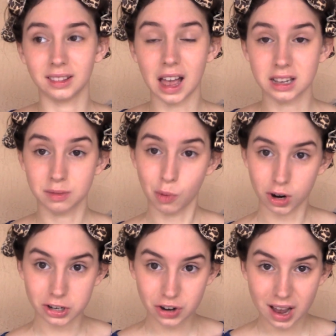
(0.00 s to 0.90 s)
Less
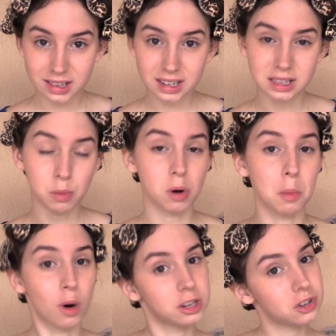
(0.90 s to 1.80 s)
moisturized, because the more
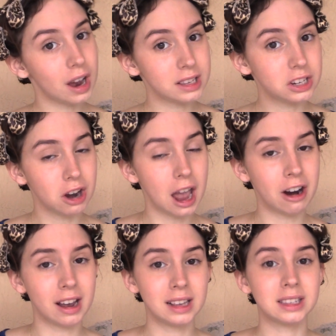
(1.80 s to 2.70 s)
moisturized your
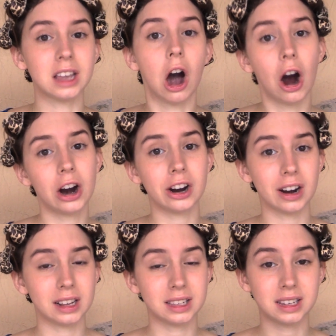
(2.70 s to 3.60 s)
hair is, the harder
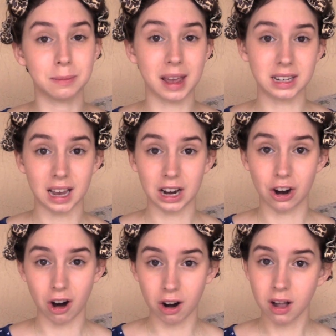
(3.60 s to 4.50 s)
it is to maintain
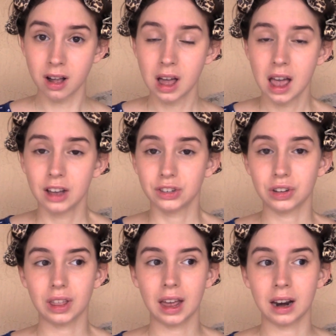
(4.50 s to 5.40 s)
a curl.
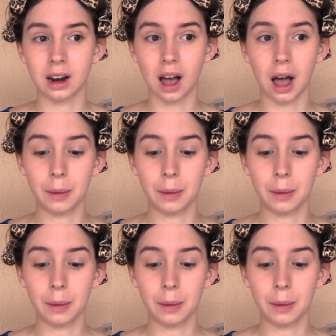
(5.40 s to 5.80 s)
So then